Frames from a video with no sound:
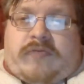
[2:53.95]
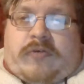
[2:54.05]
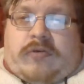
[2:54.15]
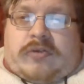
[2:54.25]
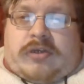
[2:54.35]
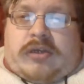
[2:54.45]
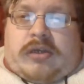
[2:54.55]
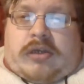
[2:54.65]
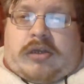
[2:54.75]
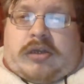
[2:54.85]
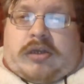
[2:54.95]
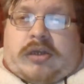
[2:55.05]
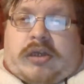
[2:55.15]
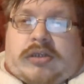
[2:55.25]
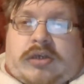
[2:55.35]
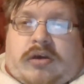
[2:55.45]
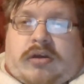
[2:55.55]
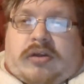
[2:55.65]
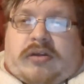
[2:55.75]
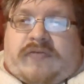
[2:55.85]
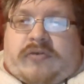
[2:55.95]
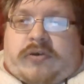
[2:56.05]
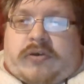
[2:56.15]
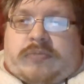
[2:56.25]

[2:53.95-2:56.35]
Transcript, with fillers: which drinks water from the rain of the sky,